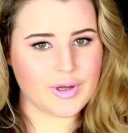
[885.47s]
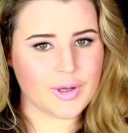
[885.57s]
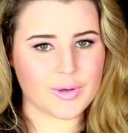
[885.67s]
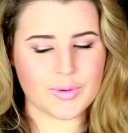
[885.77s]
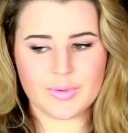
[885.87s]

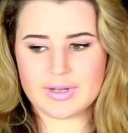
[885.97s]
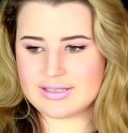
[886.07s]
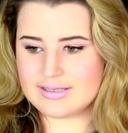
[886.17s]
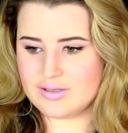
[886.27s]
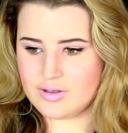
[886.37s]
who
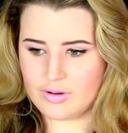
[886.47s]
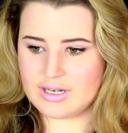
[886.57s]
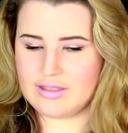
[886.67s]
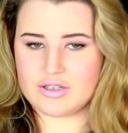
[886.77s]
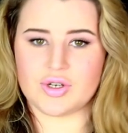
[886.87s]
is
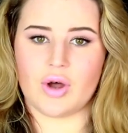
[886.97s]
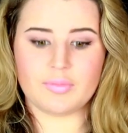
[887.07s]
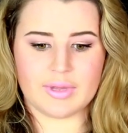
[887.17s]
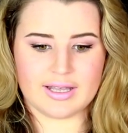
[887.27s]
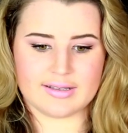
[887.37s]
not in the
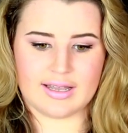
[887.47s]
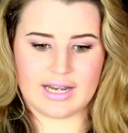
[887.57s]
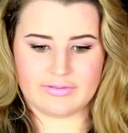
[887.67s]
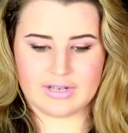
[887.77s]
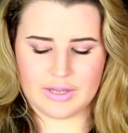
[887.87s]
shot because I'd
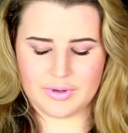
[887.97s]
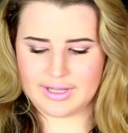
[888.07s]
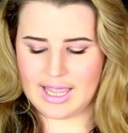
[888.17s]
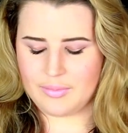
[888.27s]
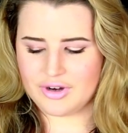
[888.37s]
have to lower
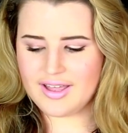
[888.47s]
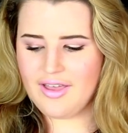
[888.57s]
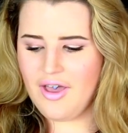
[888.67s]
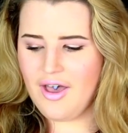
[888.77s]
the camera.